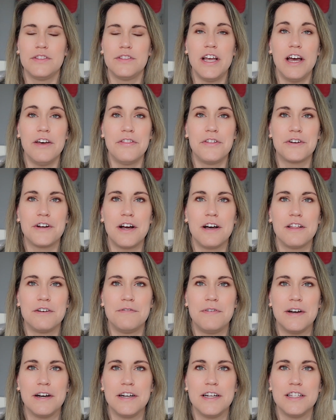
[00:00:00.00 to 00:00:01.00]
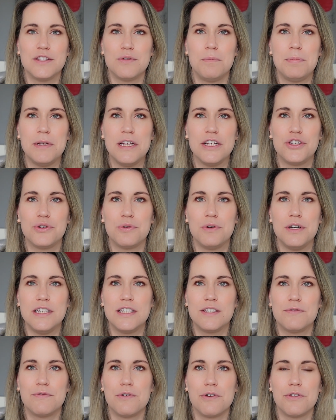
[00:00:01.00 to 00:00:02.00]
The other color variants will be a
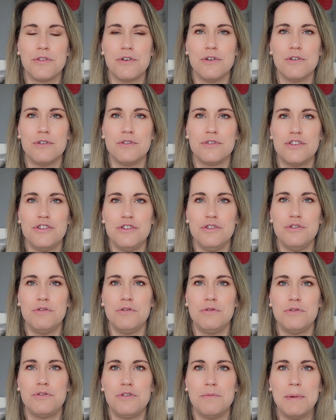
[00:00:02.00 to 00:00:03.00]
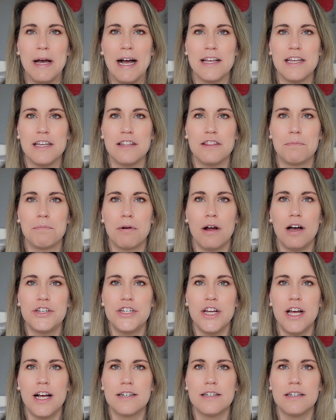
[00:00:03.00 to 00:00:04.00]
choice for those new to backing the
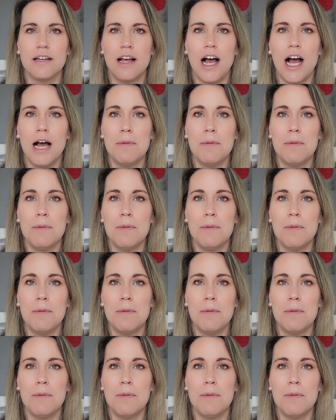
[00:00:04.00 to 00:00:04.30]
project.